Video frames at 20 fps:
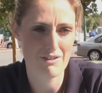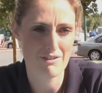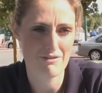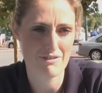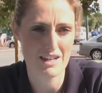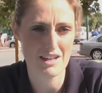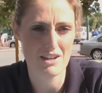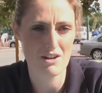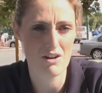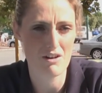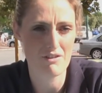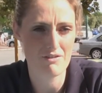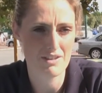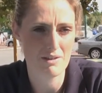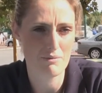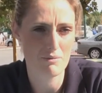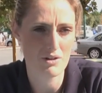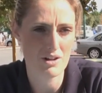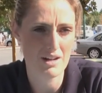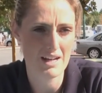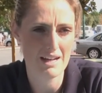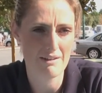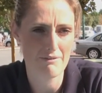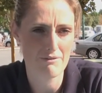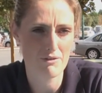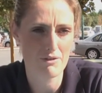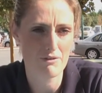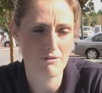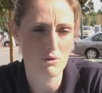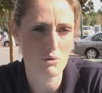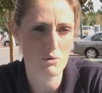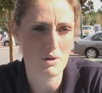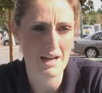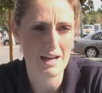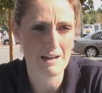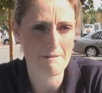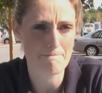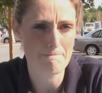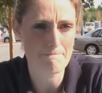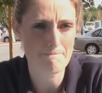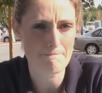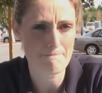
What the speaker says: 15 off than what I am for a full game.